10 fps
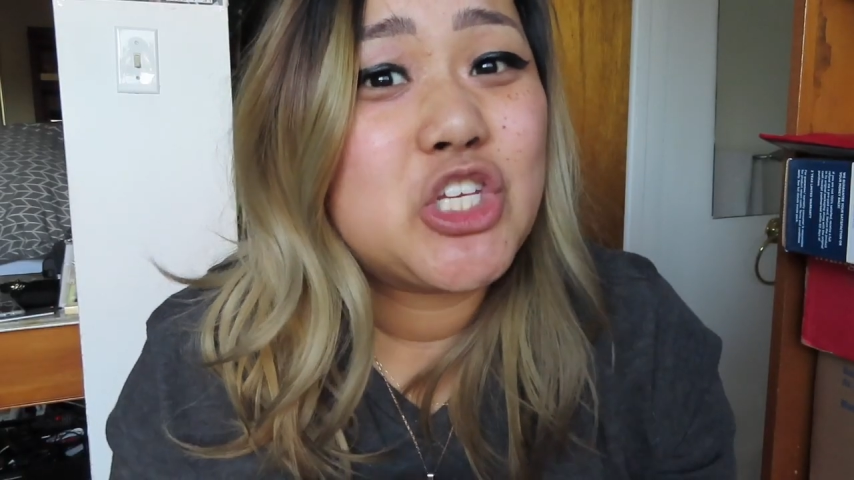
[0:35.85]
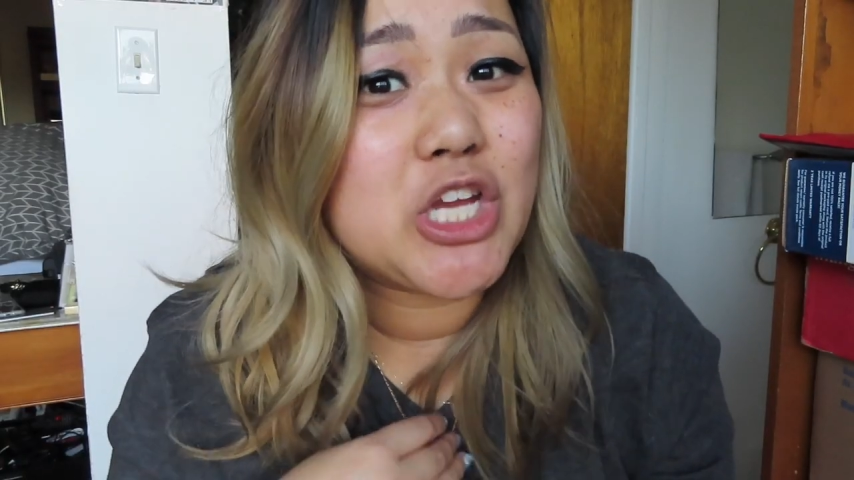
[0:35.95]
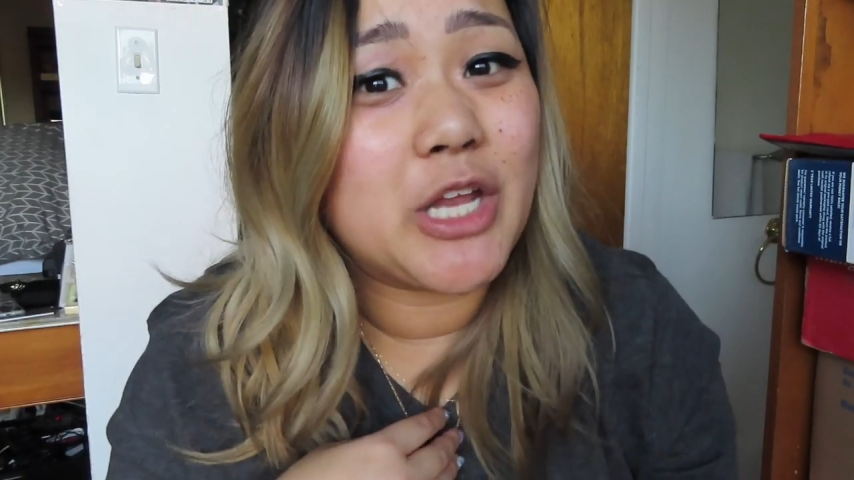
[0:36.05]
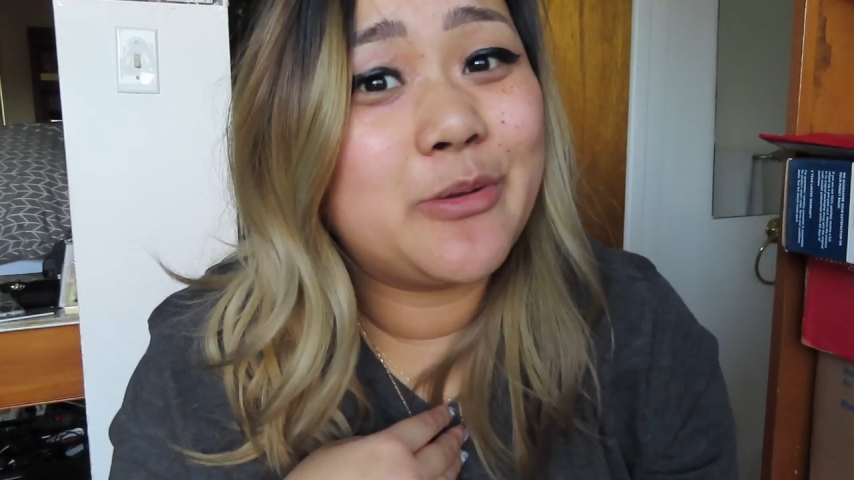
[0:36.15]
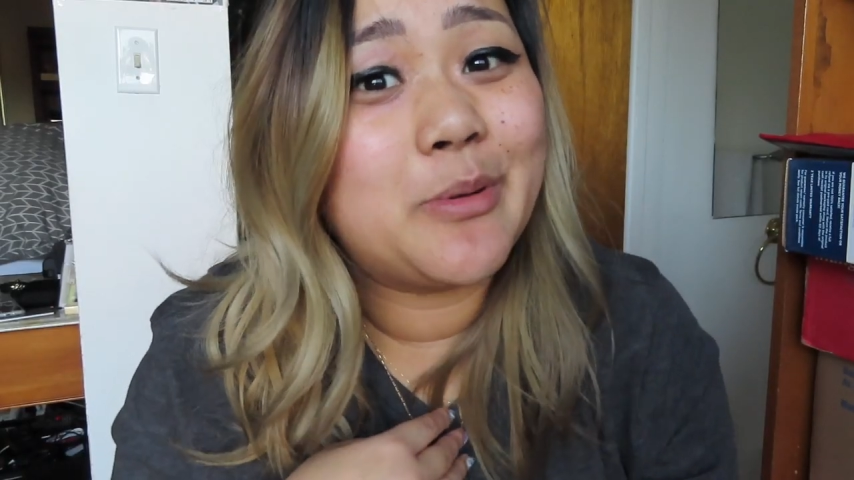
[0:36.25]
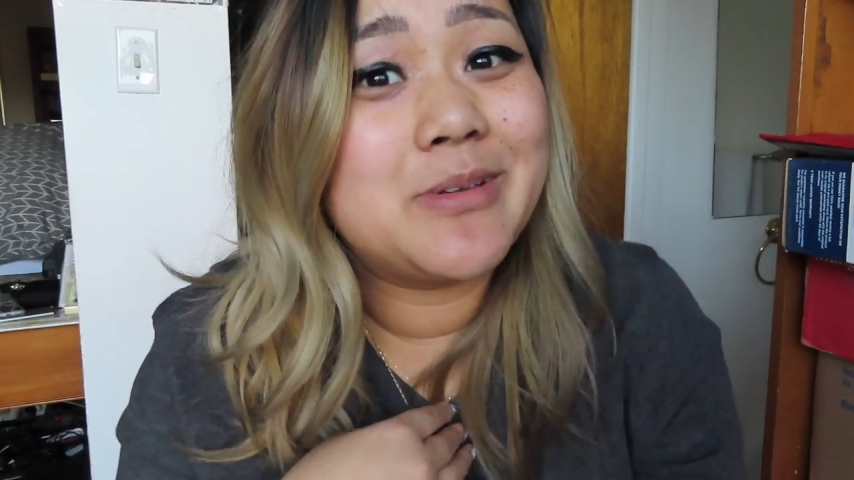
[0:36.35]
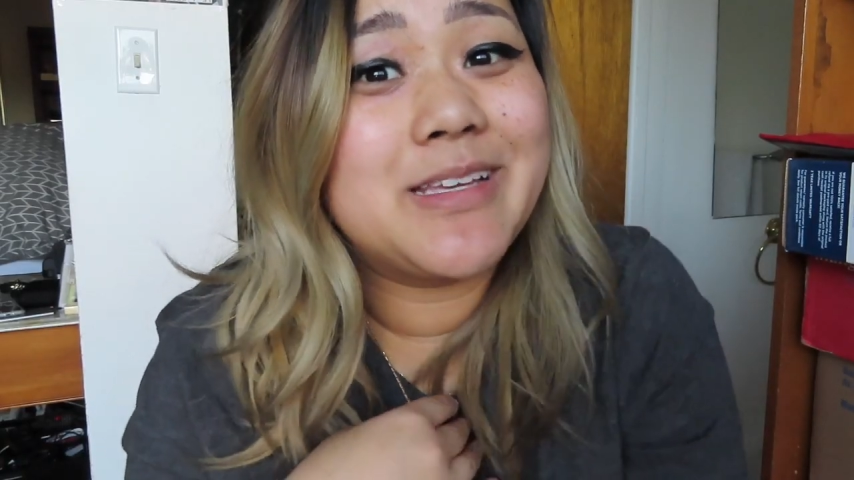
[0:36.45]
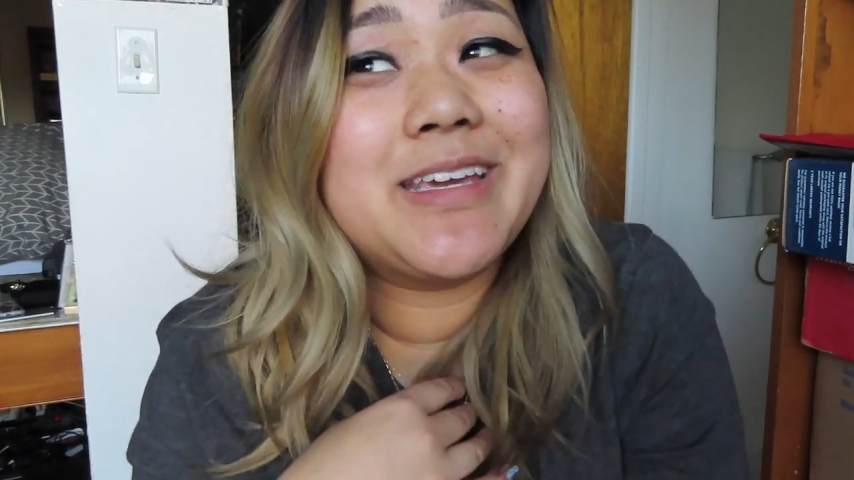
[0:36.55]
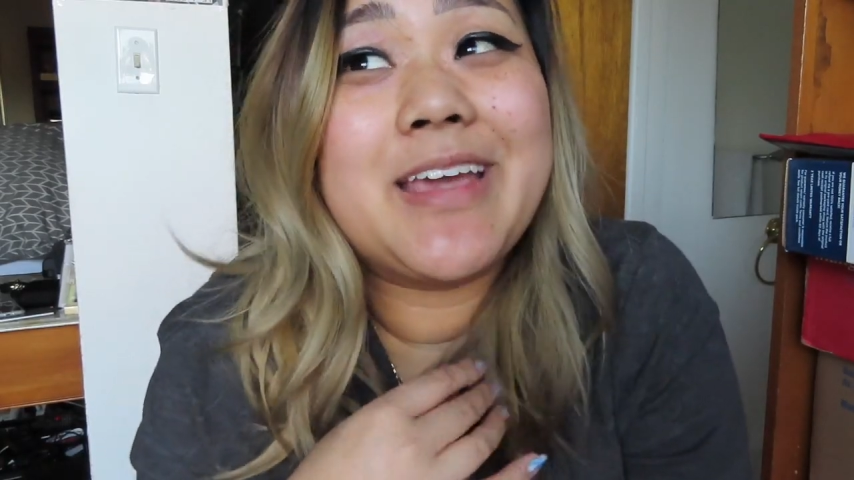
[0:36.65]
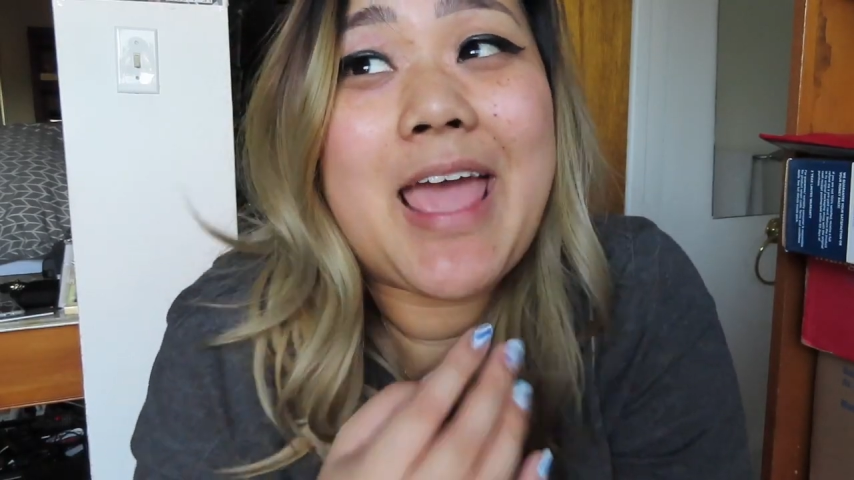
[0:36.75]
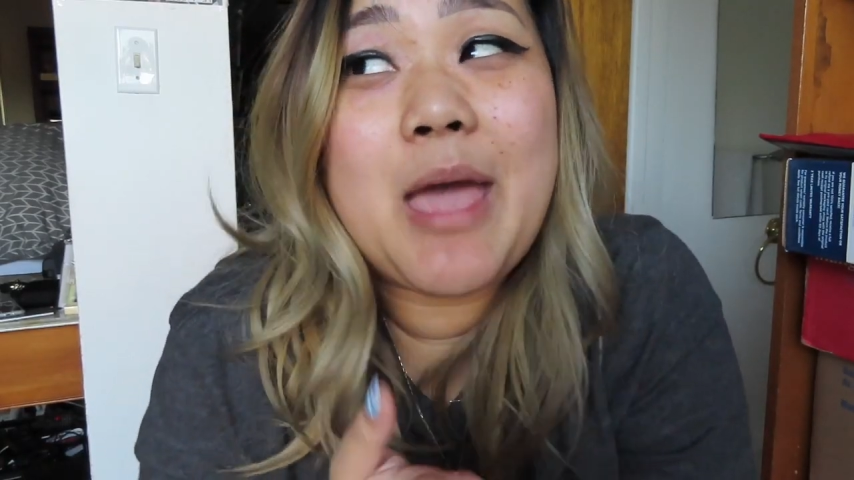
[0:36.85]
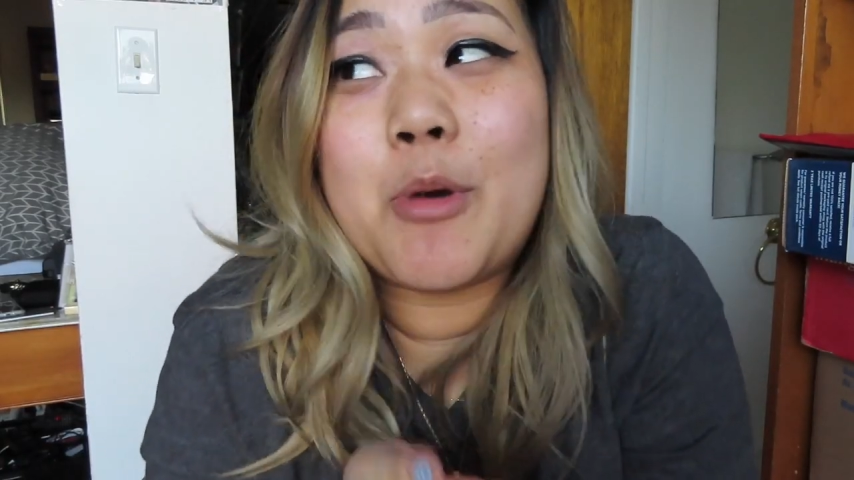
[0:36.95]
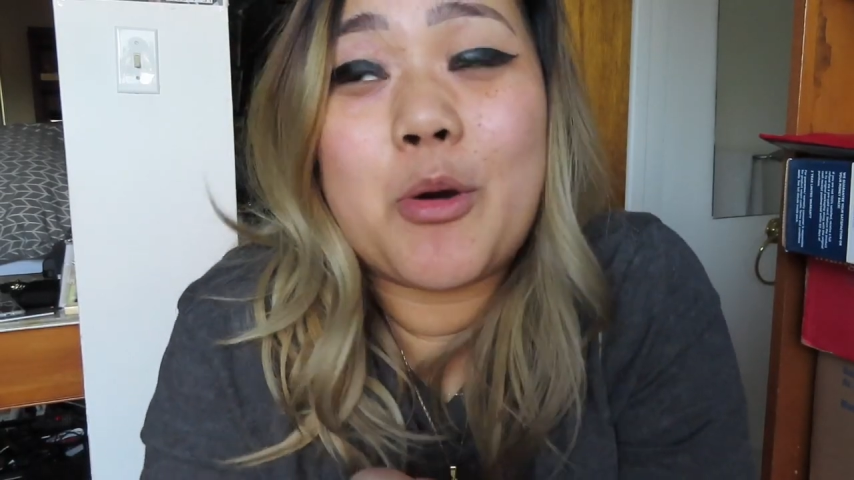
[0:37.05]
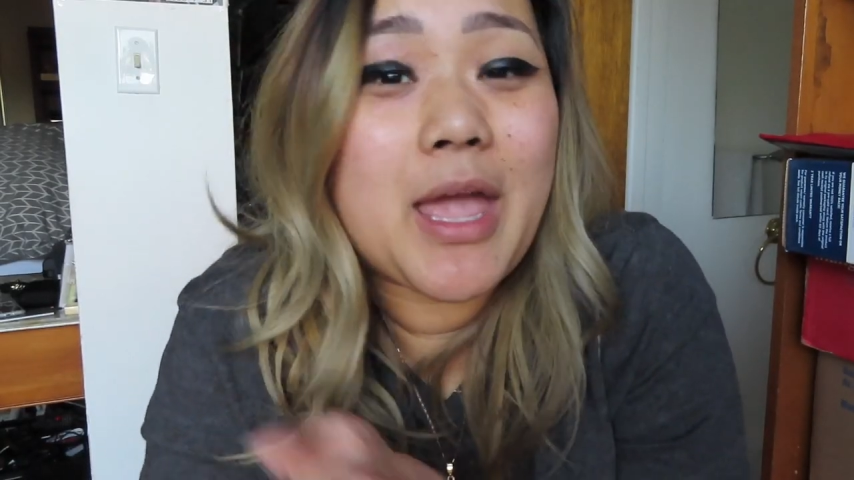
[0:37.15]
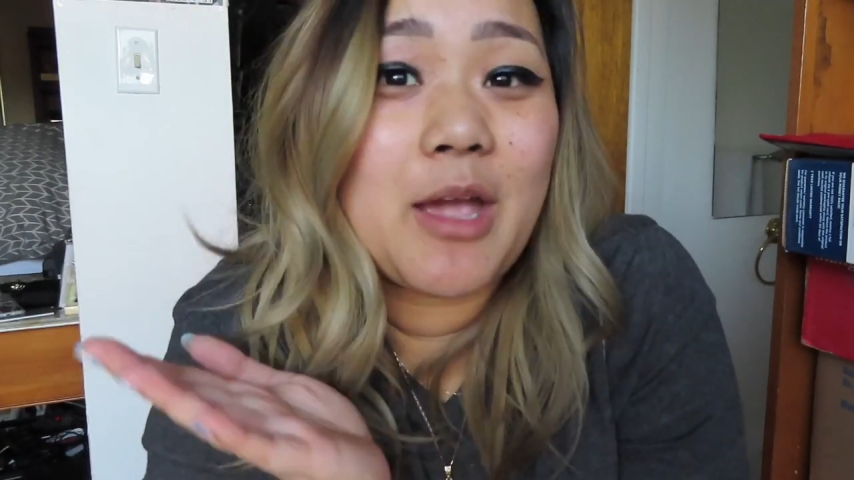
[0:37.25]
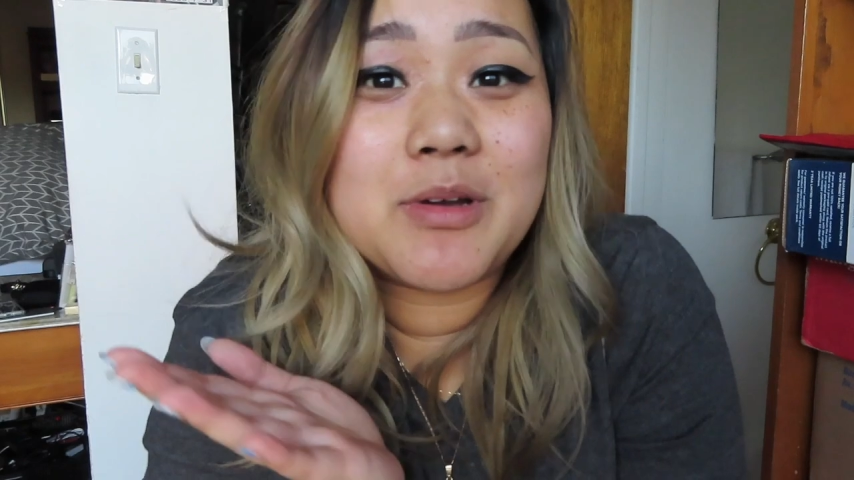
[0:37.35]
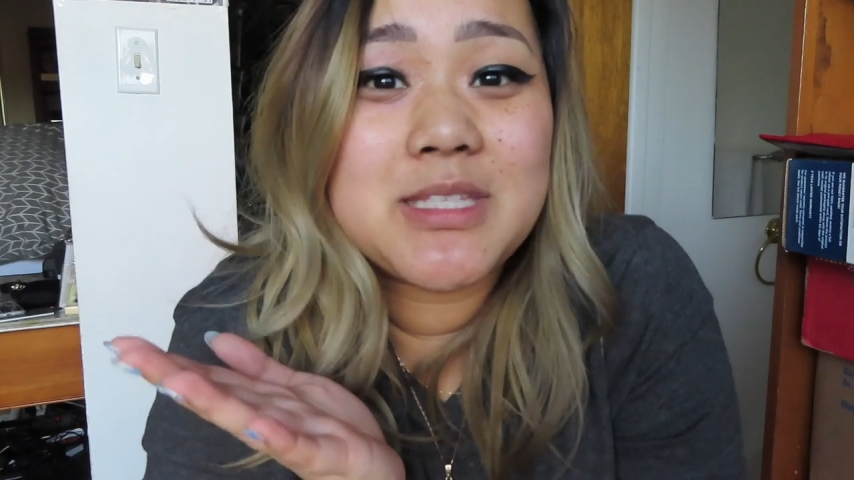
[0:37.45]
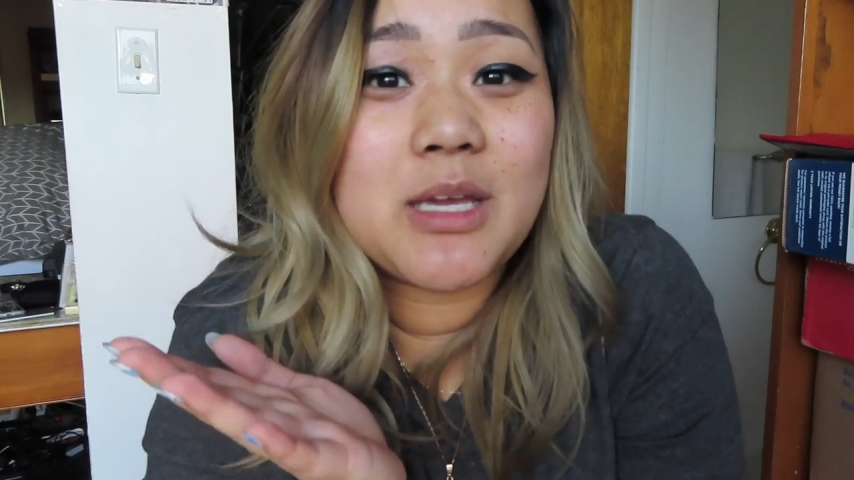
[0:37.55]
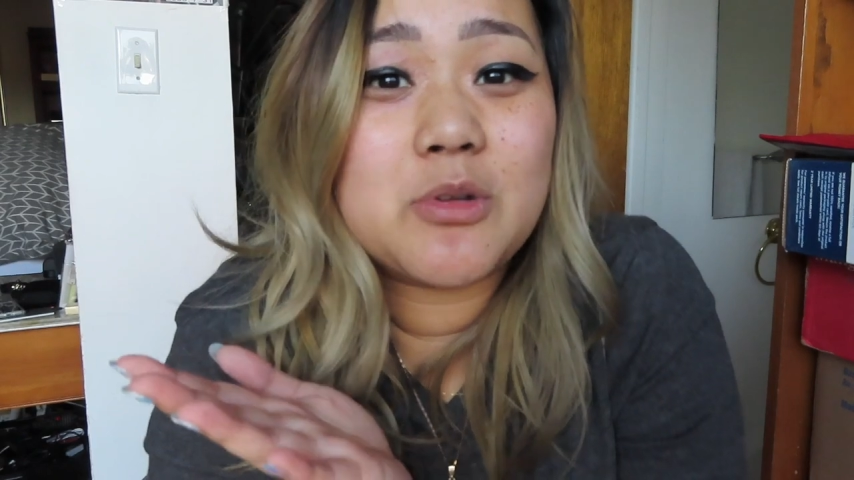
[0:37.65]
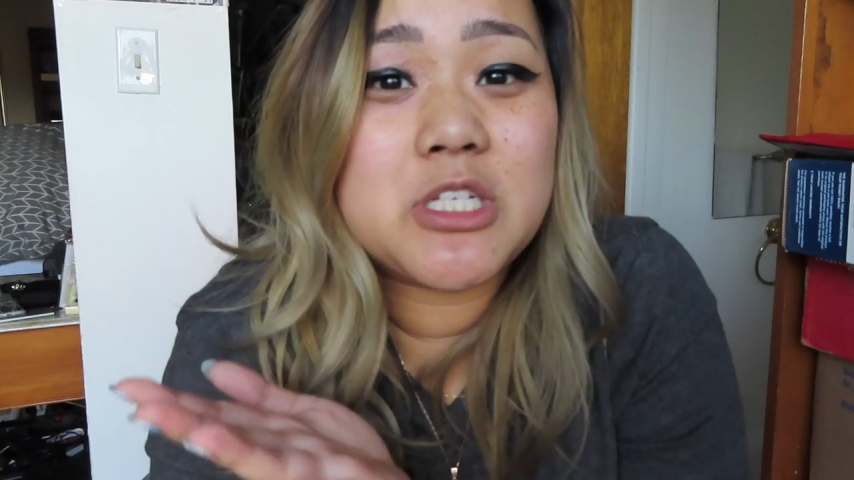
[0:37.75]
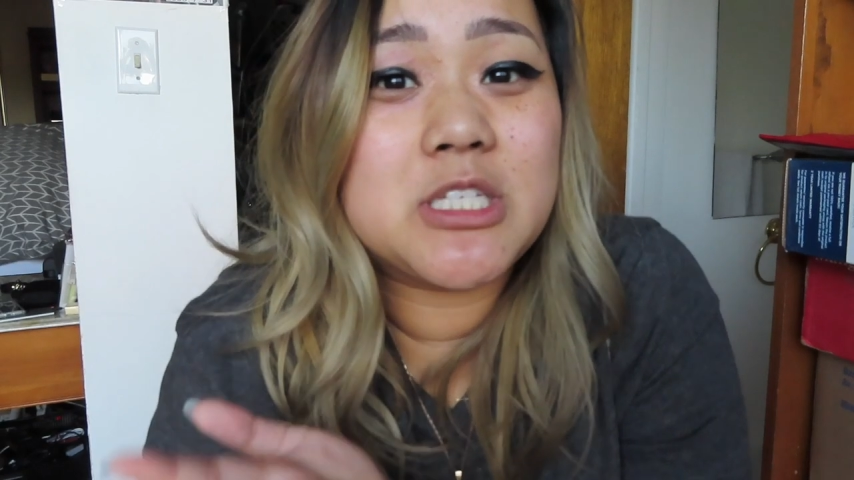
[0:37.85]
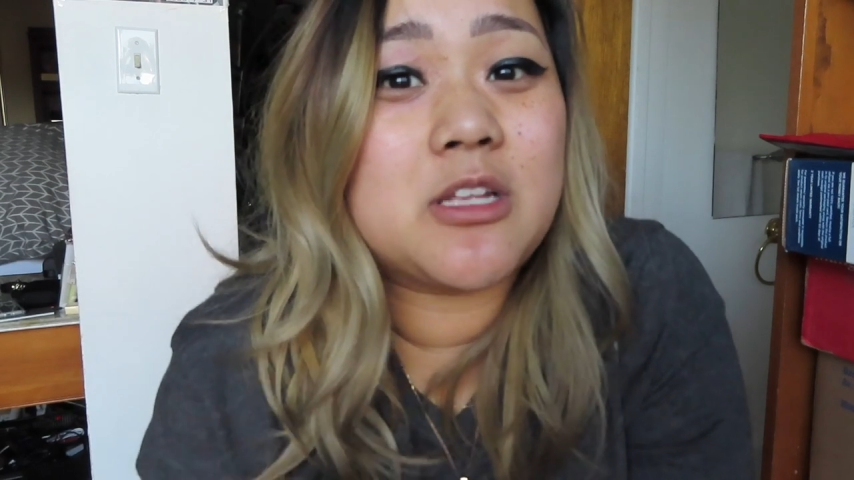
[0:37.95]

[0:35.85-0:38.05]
genuinely am okay with sandwiches,